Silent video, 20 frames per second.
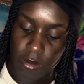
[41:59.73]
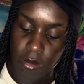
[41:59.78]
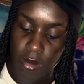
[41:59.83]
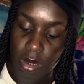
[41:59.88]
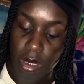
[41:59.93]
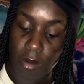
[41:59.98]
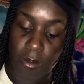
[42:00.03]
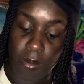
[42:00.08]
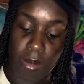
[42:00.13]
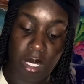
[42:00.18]

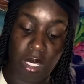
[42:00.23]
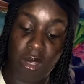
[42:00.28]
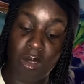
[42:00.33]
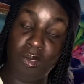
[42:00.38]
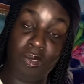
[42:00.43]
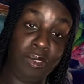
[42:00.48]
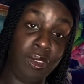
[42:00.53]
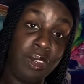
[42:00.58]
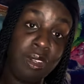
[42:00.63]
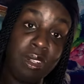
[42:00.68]
Could be your
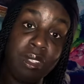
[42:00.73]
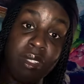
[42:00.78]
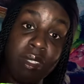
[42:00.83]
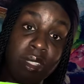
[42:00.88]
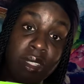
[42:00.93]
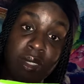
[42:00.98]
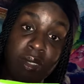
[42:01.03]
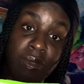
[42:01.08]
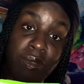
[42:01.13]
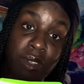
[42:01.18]

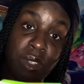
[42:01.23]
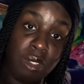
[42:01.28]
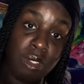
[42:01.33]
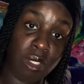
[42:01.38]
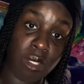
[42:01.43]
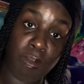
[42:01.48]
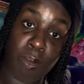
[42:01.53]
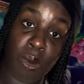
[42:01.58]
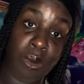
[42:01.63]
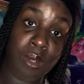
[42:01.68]

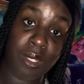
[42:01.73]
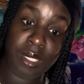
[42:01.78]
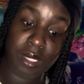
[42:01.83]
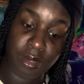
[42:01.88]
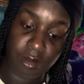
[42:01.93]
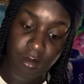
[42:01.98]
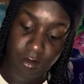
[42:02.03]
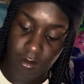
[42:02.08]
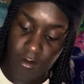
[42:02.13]
firstborn.